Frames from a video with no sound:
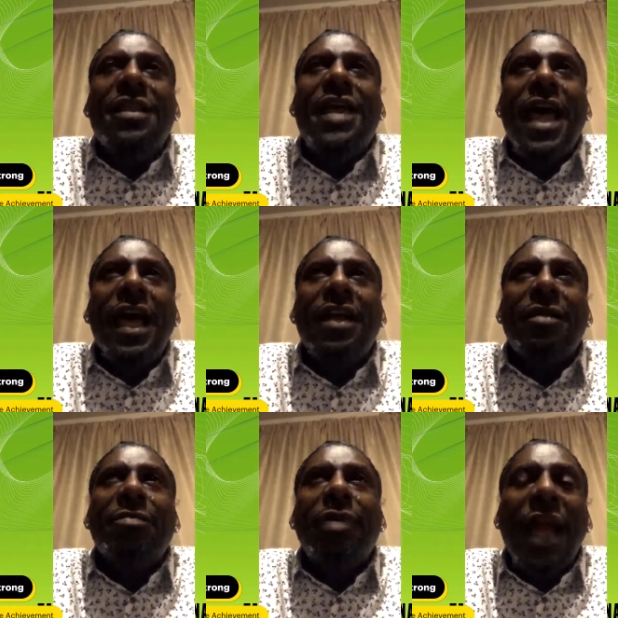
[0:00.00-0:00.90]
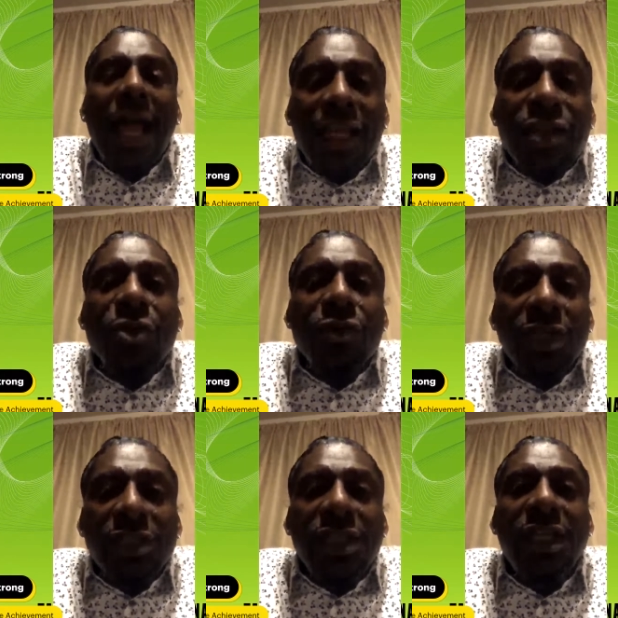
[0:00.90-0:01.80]
that Black
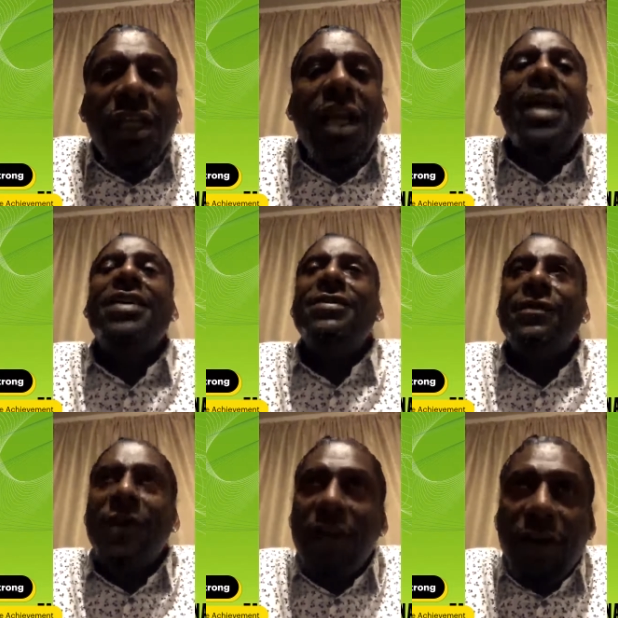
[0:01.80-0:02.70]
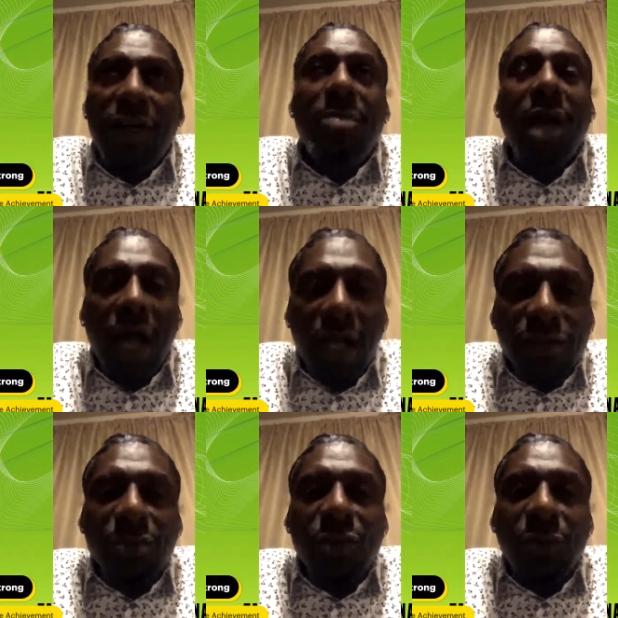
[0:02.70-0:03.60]
unity is very
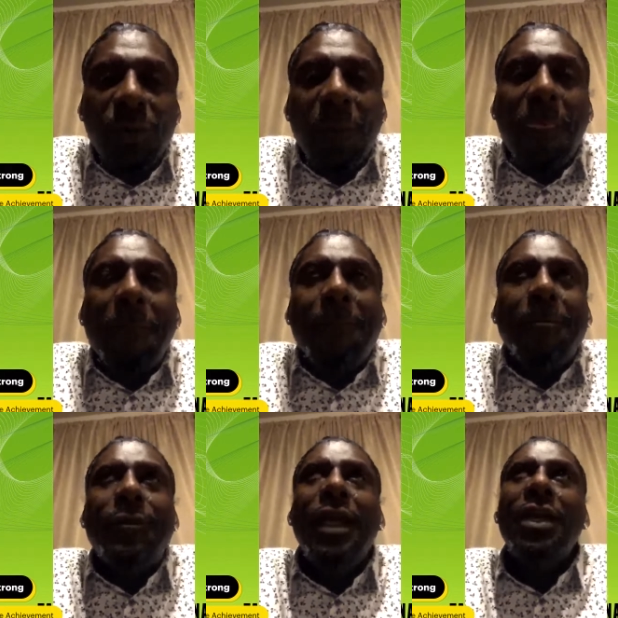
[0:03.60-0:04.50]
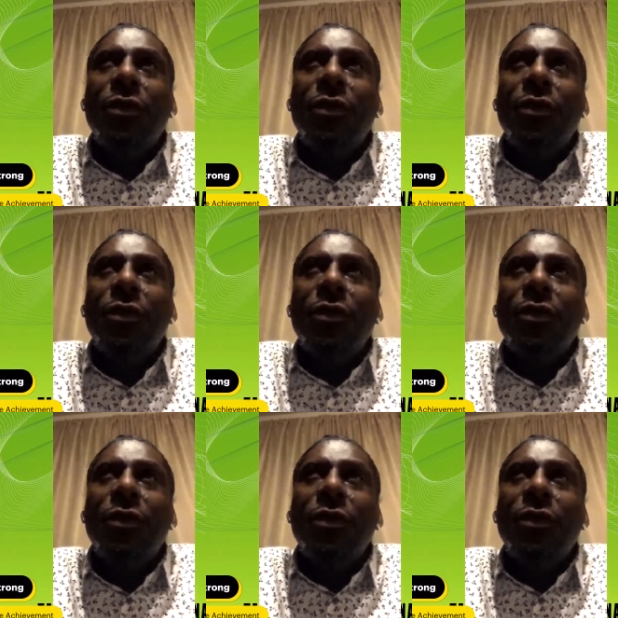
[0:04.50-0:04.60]
possible. And